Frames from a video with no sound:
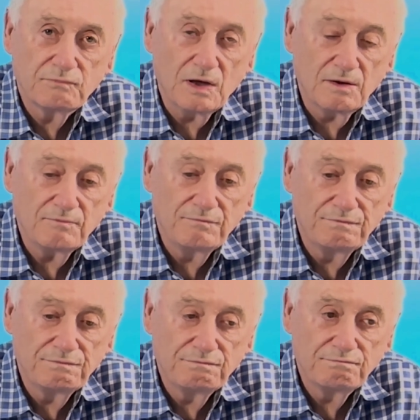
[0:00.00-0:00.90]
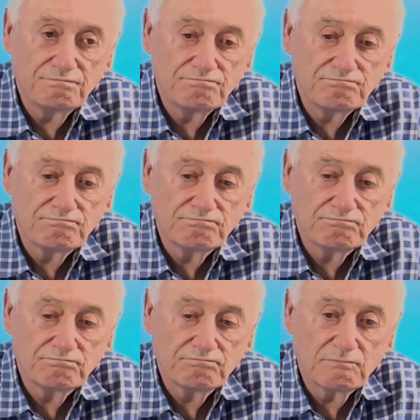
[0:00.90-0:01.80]
oh. that they are not doing something like
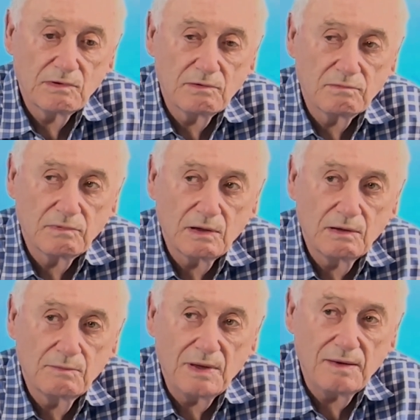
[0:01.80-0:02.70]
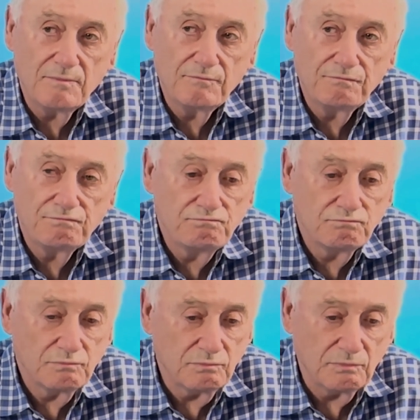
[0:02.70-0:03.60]
this to in invalidate the
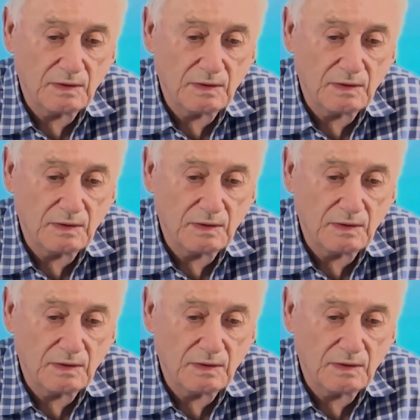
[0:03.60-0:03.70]
insurance?